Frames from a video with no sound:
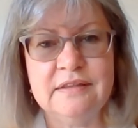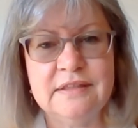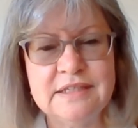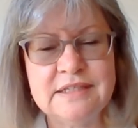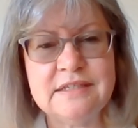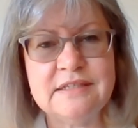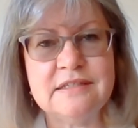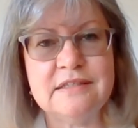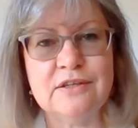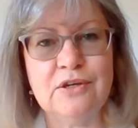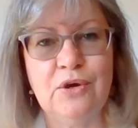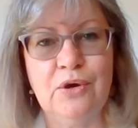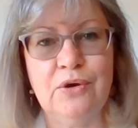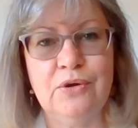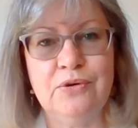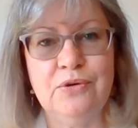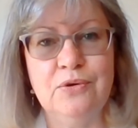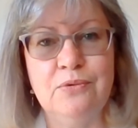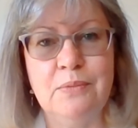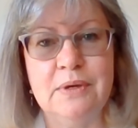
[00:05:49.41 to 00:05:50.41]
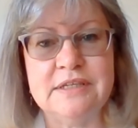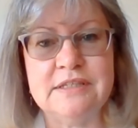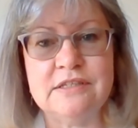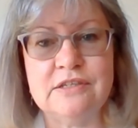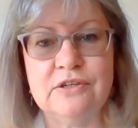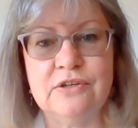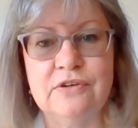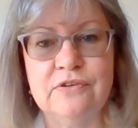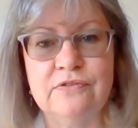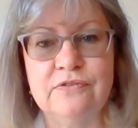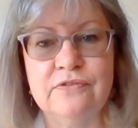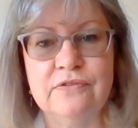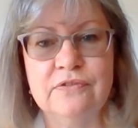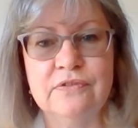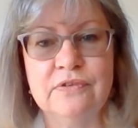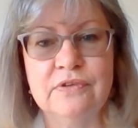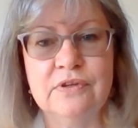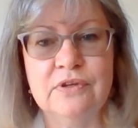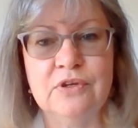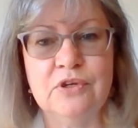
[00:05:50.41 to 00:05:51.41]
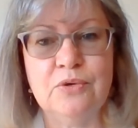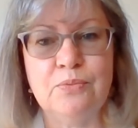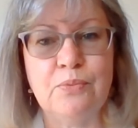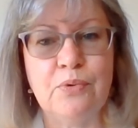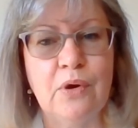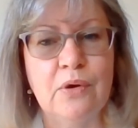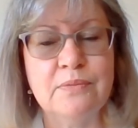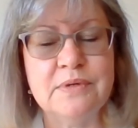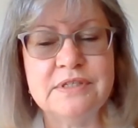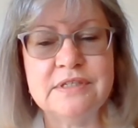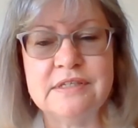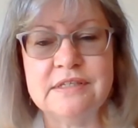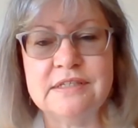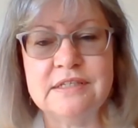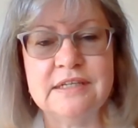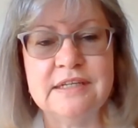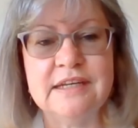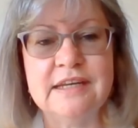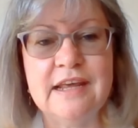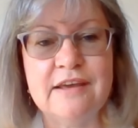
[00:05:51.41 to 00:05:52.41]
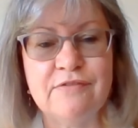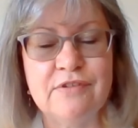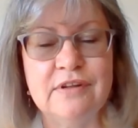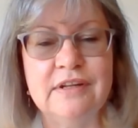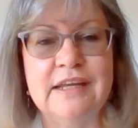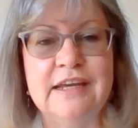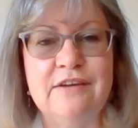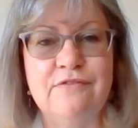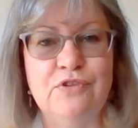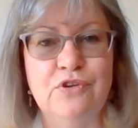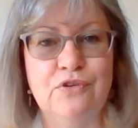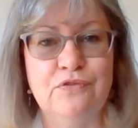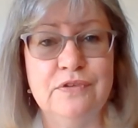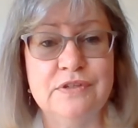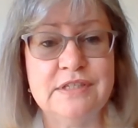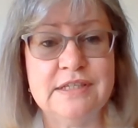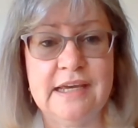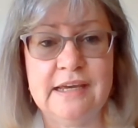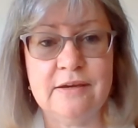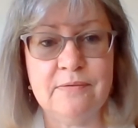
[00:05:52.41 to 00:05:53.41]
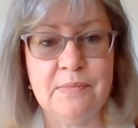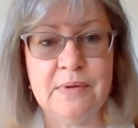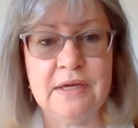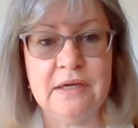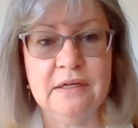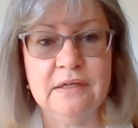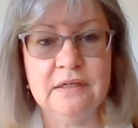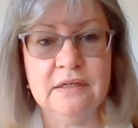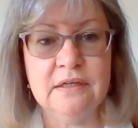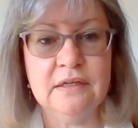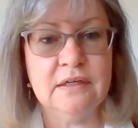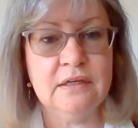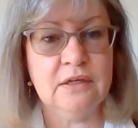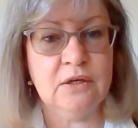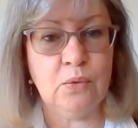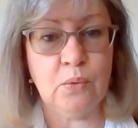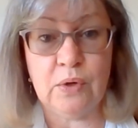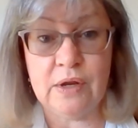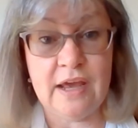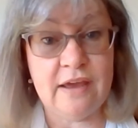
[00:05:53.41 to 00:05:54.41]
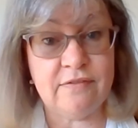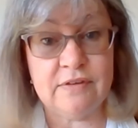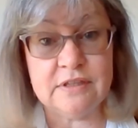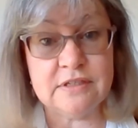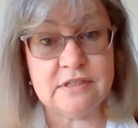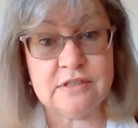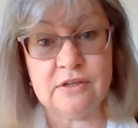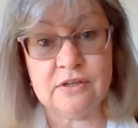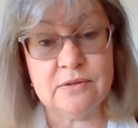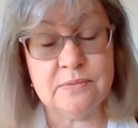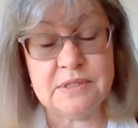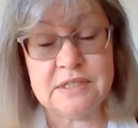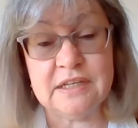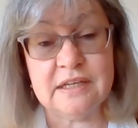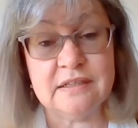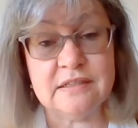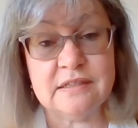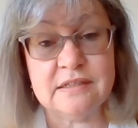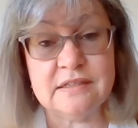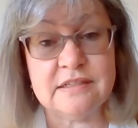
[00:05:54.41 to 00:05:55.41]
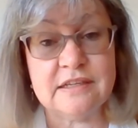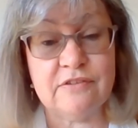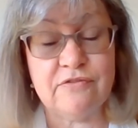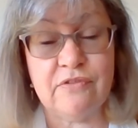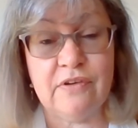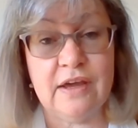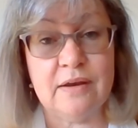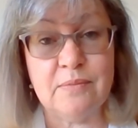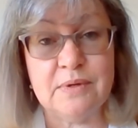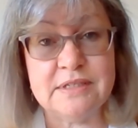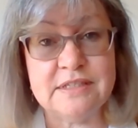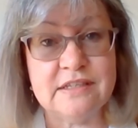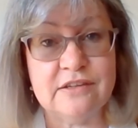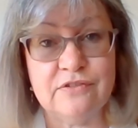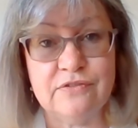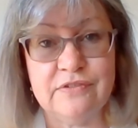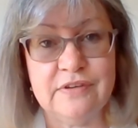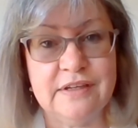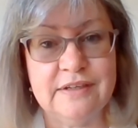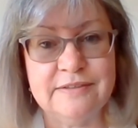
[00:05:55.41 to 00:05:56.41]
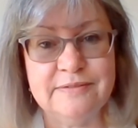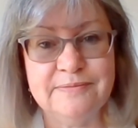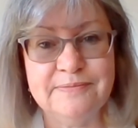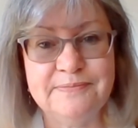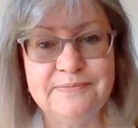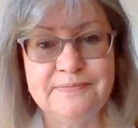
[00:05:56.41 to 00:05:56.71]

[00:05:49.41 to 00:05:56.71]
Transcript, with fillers: This is the God whom I serve who promises to never leave nor forsake me, whatever the circumstances I find myself in.